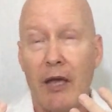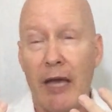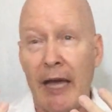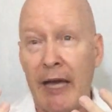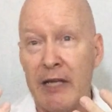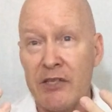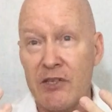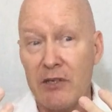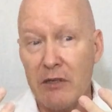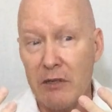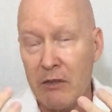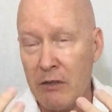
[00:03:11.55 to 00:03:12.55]
has
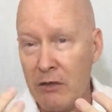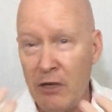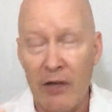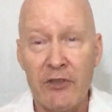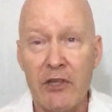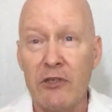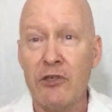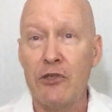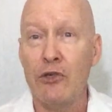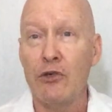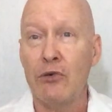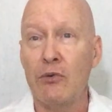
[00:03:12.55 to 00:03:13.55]
nothing to
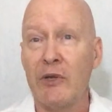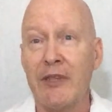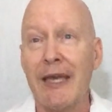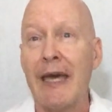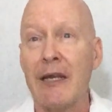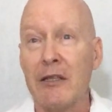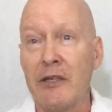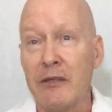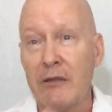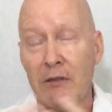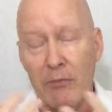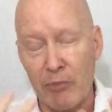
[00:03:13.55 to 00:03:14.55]
do with
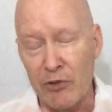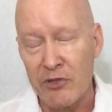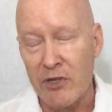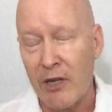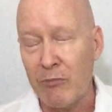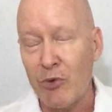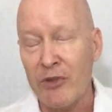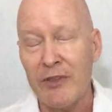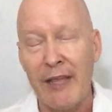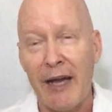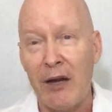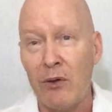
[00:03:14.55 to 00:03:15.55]
Edelyn, the person I'm with
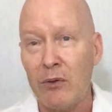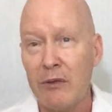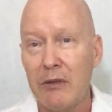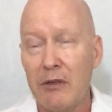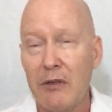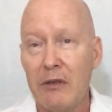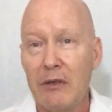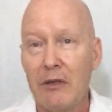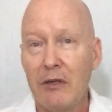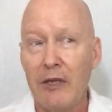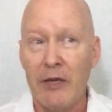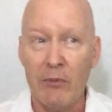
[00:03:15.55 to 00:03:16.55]
now.
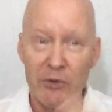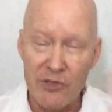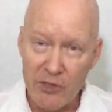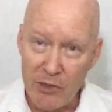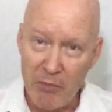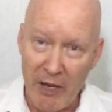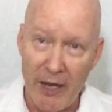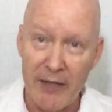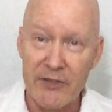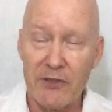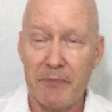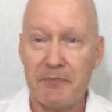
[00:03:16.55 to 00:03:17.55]
It was in the
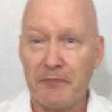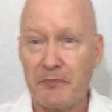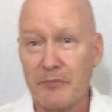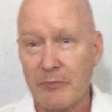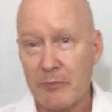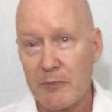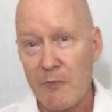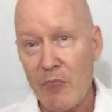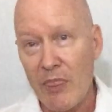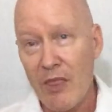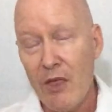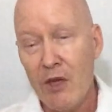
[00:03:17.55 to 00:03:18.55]
past.
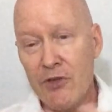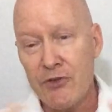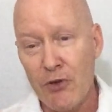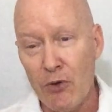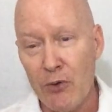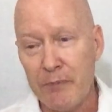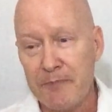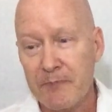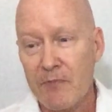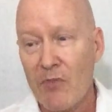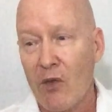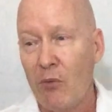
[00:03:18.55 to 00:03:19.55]
So
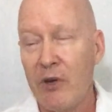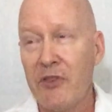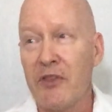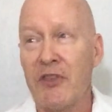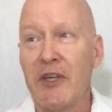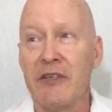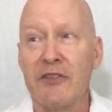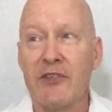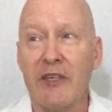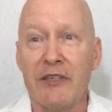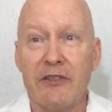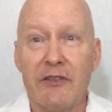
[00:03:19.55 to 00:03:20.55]
one of the things
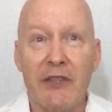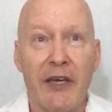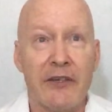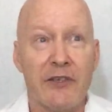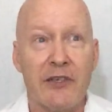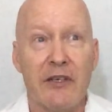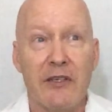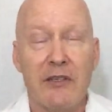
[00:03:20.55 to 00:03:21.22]
that